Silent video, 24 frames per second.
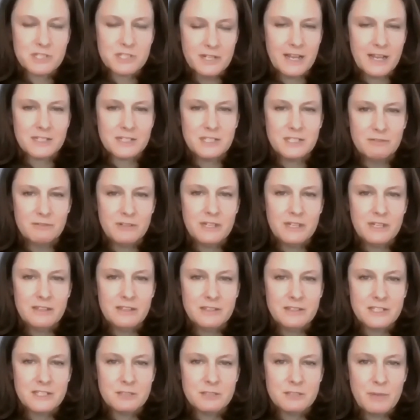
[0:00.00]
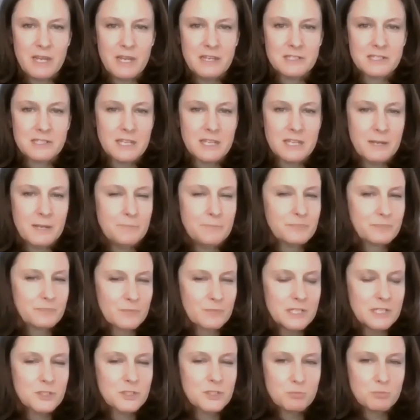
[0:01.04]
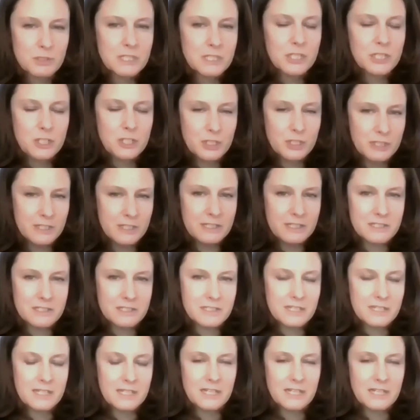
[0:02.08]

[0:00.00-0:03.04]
activity in this space is really good.